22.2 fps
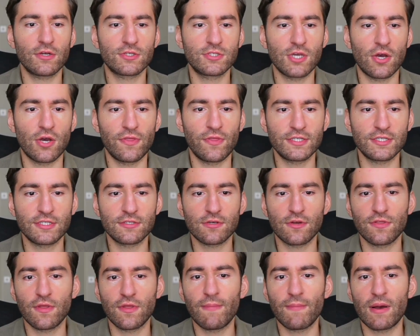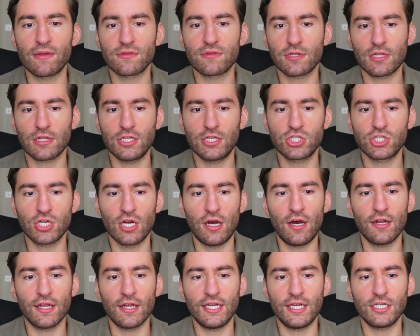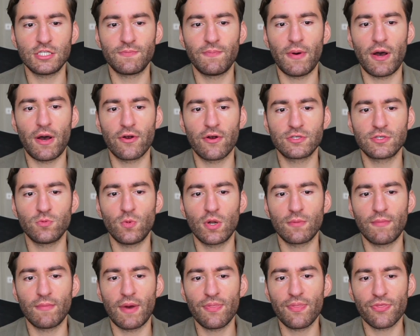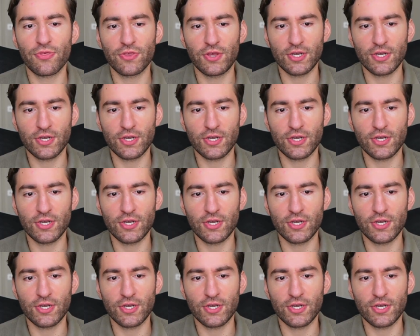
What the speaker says: So this is on the monthly chart. Each bar is 1 month.